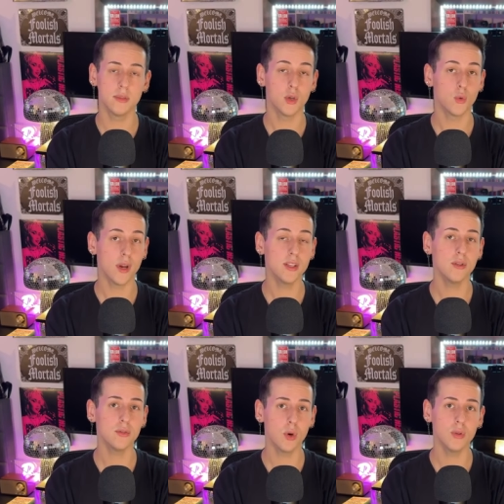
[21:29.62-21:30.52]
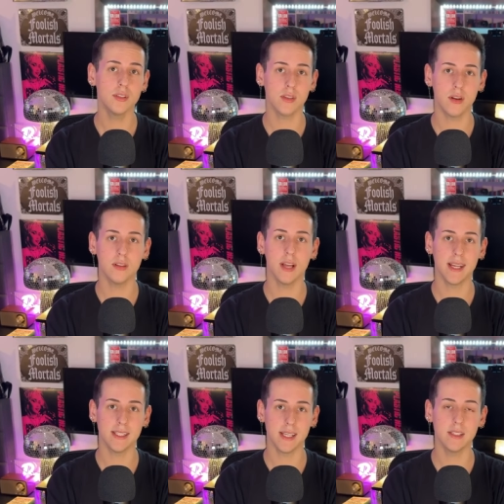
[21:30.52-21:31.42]
Rachel Dolezal
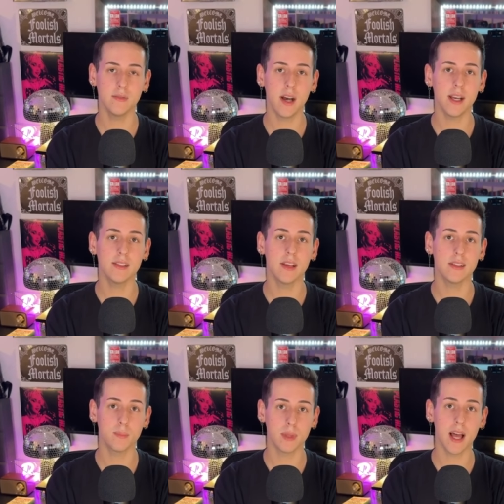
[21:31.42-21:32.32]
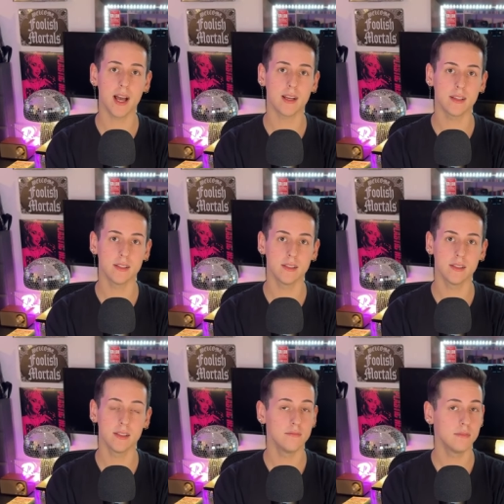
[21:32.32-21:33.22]
identifies as black.
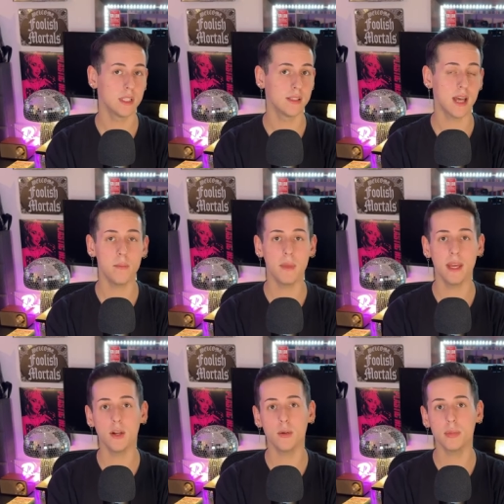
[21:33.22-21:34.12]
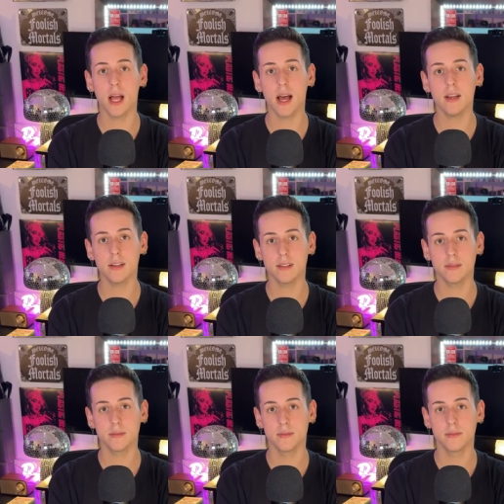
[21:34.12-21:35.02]
Does that make her black?
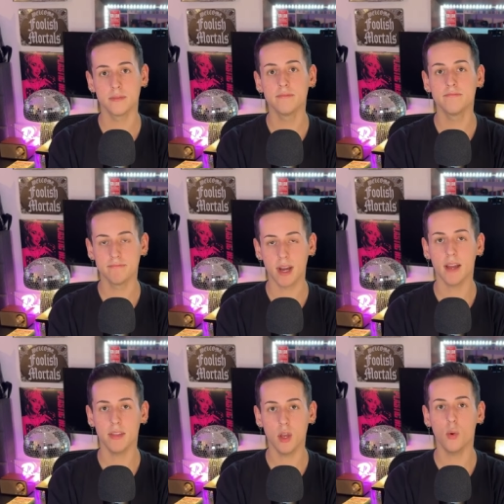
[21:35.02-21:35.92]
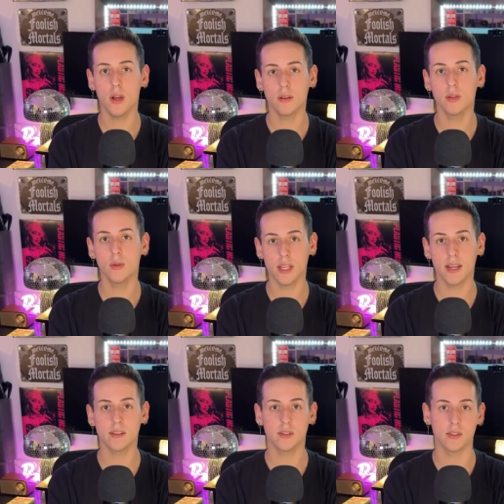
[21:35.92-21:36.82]
I think we all know the
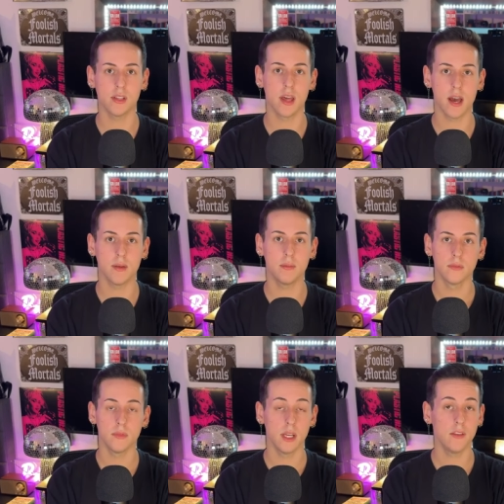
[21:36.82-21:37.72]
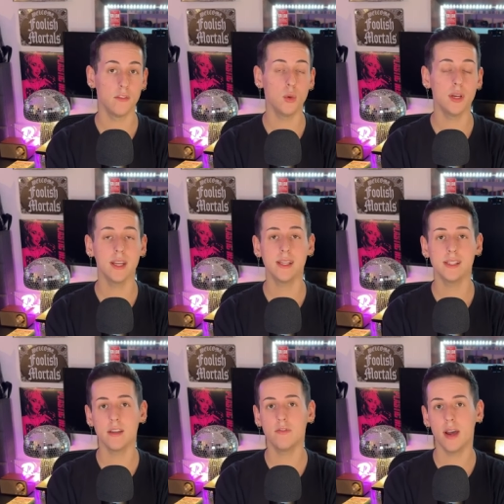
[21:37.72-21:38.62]
answer to that. If you can
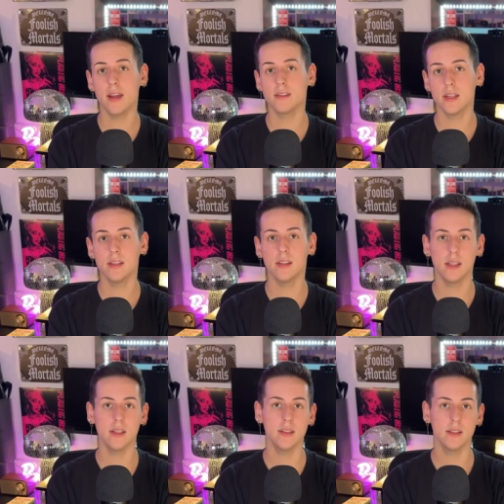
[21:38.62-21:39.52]
identify as anything,